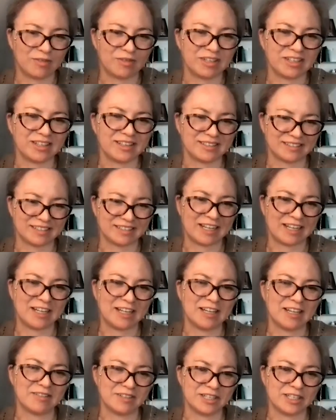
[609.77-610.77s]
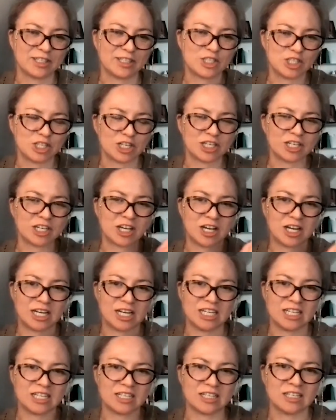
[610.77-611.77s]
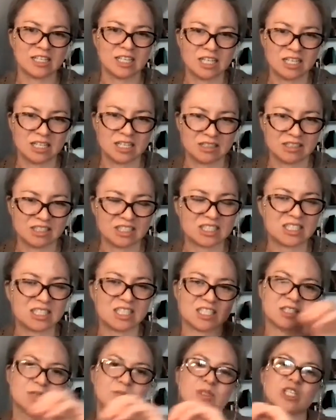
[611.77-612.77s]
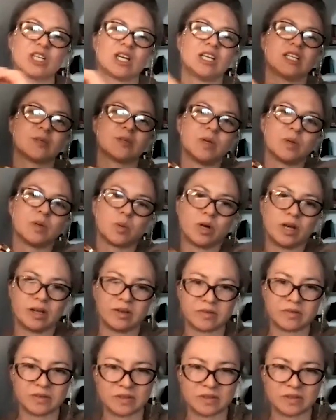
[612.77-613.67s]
it. I love it. John Kania, systems change midwife.